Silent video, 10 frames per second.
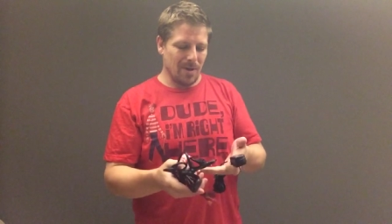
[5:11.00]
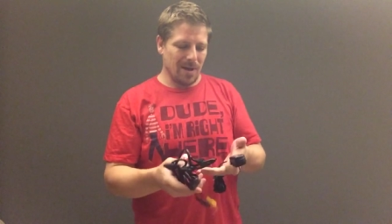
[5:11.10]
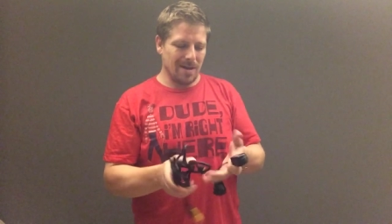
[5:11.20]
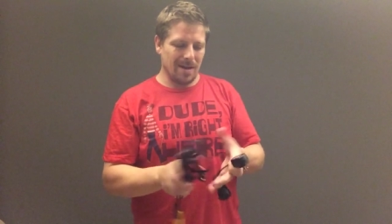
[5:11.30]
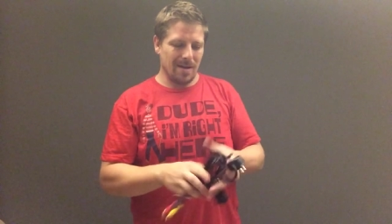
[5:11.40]

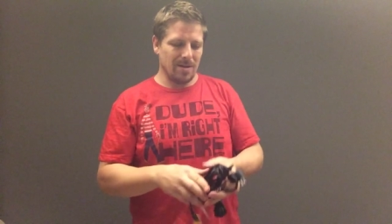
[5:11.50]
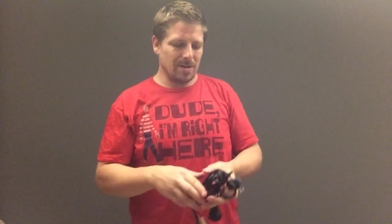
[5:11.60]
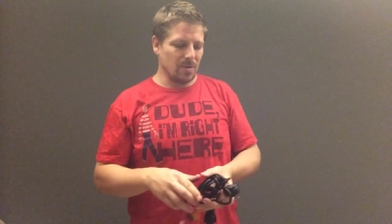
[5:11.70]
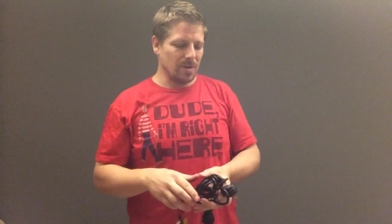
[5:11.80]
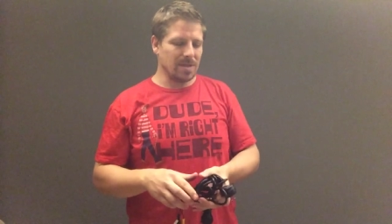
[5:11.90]
but,
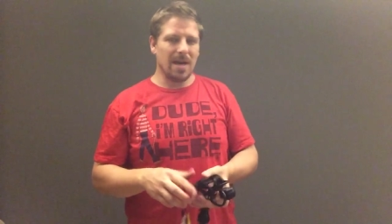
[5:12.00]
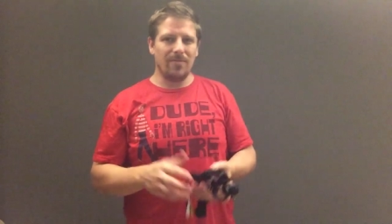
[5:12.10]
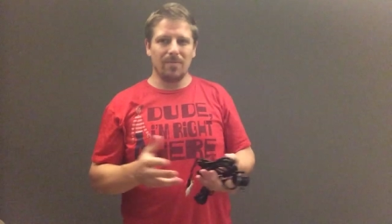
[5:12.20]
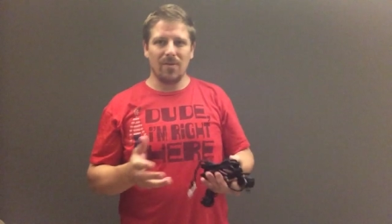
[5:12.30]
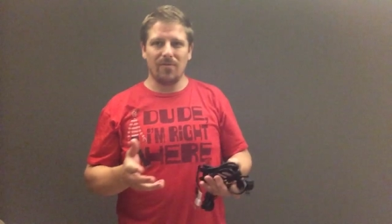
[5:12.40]
so aside
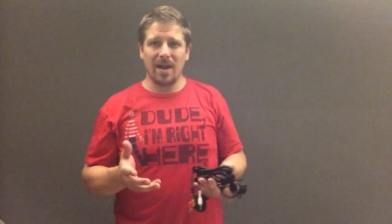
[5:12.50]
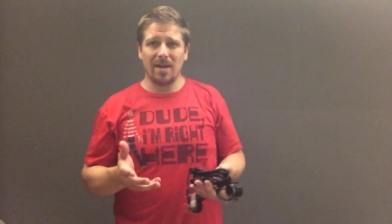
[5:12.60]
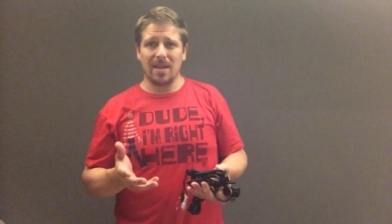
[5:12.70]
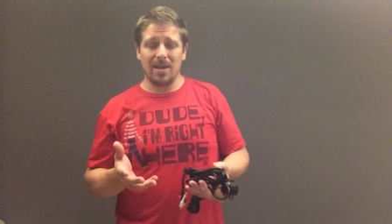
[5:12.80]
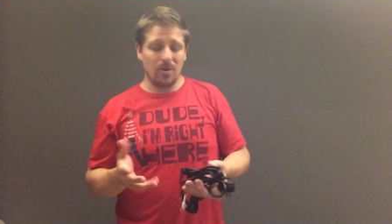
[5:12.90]
from the
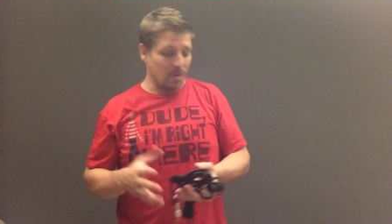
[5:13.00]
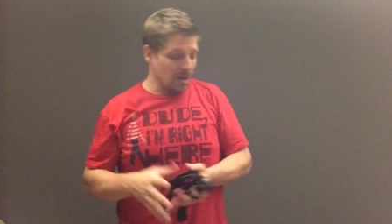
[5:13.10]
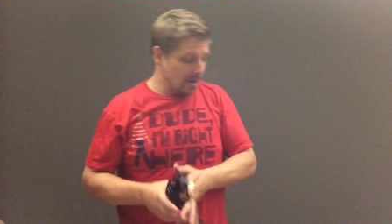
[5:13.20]
fact that you,